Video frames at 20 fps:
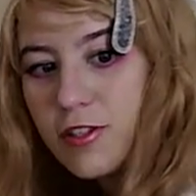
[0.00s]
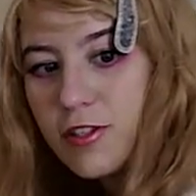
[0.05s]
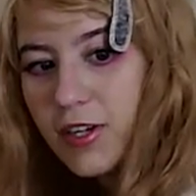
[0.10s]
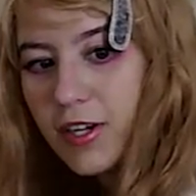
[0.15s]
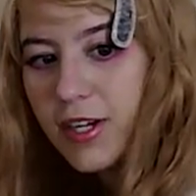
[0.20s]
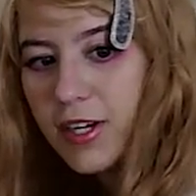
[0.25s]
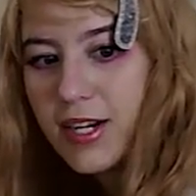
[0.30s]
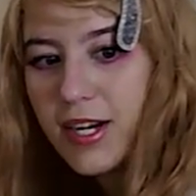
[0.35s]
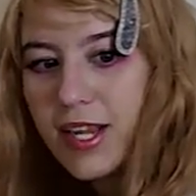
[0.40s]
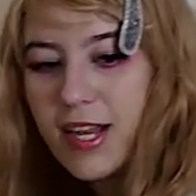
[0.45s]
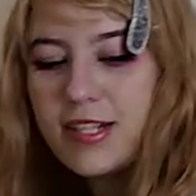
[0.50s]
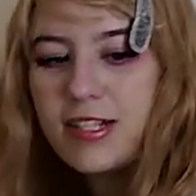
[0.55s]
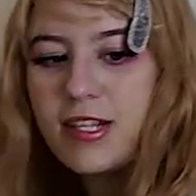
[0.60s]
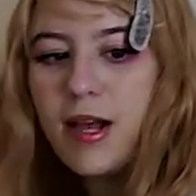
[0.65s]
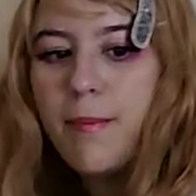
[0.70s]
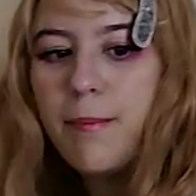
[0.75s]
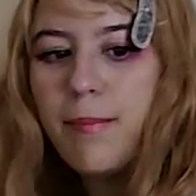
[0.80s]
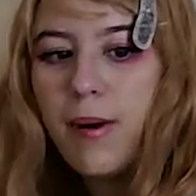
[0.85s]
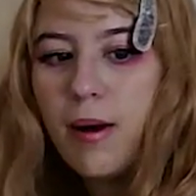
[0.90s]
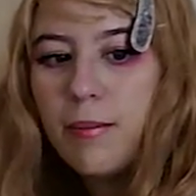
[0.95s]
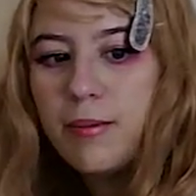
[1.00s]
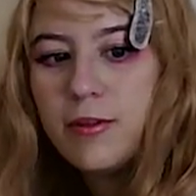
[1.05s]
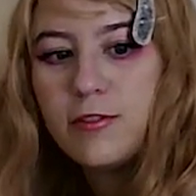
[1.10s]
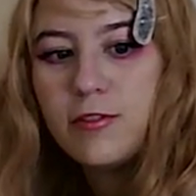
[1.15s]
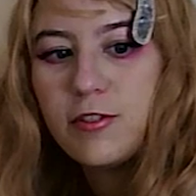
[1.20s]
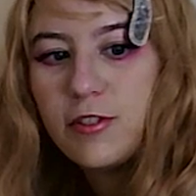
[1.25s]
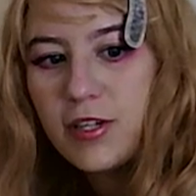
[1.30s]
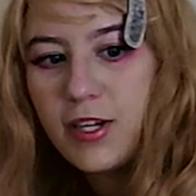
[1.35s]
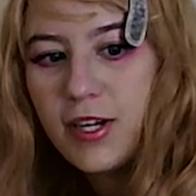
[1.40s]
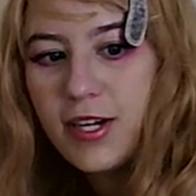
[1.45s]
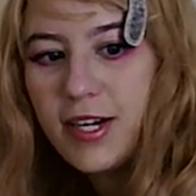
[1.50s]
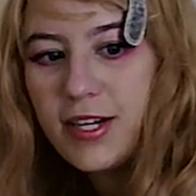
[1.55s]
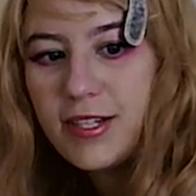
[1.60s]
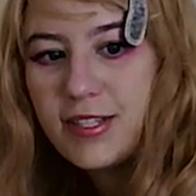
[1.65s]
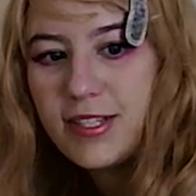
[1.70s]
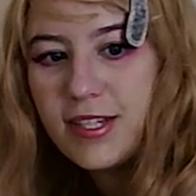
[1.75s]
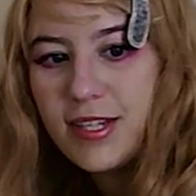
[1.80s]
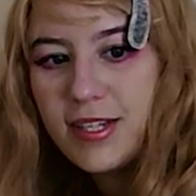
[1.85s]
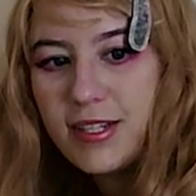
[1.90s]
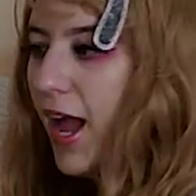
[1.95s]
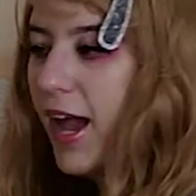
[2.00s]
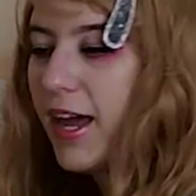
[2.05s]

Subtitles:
skirt is a bubble skirt,